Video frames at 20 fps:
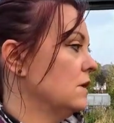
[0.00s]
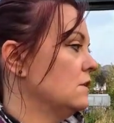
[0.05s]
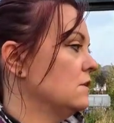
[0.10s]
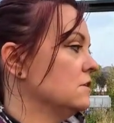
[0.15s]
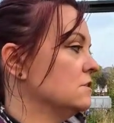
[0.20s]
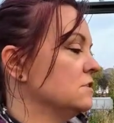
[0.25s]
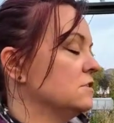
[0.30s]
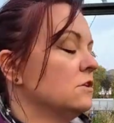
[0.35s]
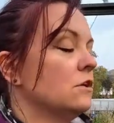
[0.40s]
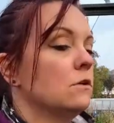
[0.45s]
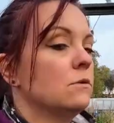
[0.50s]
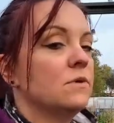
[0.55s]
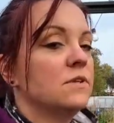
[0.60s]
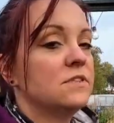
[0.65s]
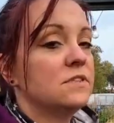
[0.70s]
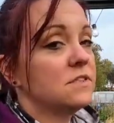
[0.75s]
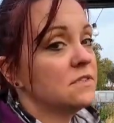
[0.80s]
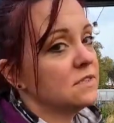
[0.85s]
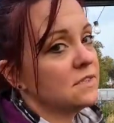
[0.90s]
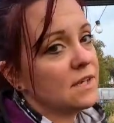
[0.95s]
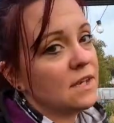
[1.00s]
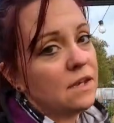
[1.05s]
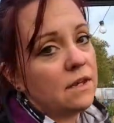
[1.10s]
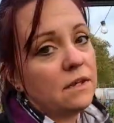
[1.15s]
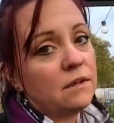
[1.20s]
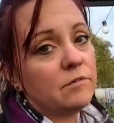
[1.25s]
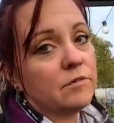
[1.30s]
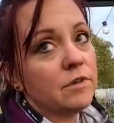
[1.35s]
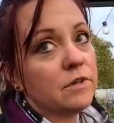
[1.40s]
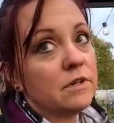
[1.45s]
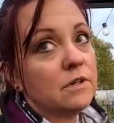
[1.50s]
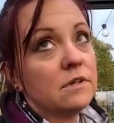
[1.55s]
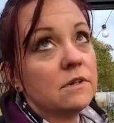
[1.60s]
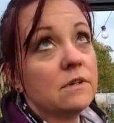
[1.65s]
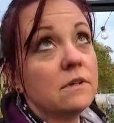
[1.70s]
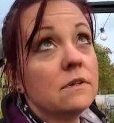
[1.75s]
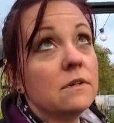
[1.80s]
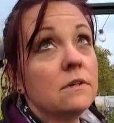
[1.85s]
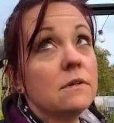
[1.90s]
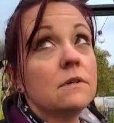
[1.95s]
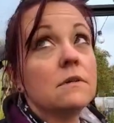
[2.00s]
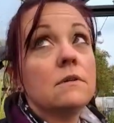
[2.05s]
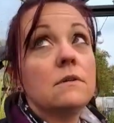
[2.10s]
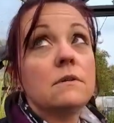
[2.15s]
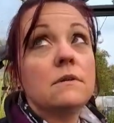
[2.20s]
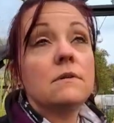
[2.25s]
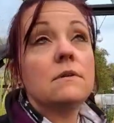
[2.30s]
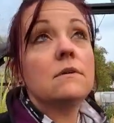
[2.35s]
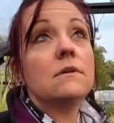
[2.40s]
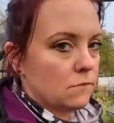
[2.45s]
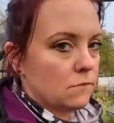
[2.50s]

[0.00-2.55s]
There's always a siren.